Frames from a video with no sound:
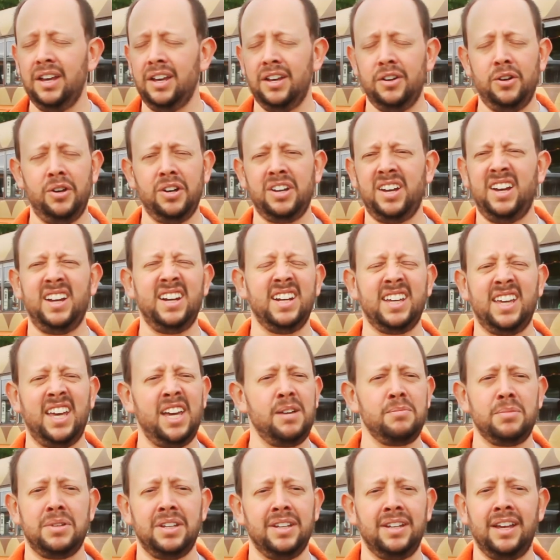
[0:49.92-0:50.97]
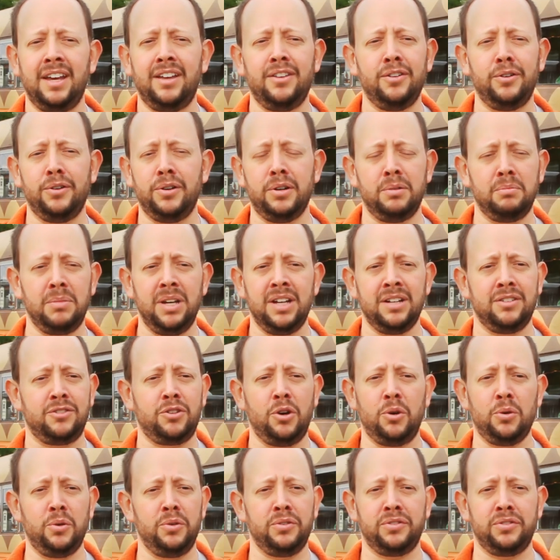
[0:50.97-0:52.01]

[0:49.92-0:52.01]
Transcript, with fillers: it all kind of came together and made total